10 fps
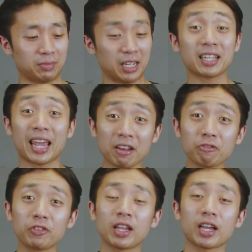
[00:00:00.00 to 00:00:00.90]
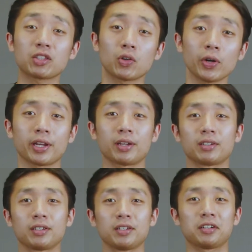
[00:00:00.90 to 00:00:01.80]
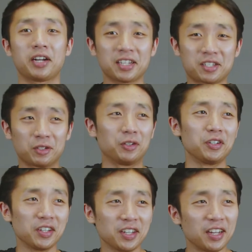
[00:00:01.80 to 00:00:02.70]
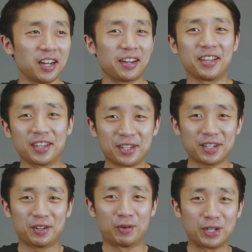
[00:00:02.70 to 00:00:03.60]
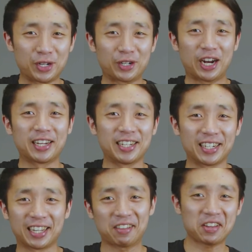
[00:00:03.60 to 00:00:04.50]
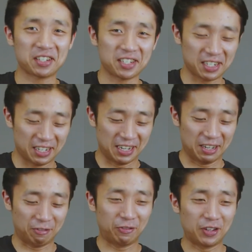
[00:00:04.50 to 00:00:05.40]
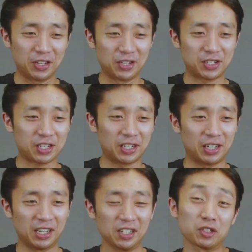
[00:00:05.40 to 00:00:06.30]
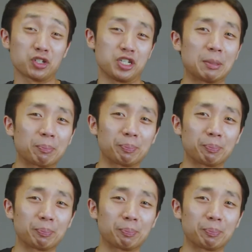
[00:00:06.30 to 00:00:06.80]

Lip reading: it can feel like a toy, right? So when you're grinding like this, it feels a little cheap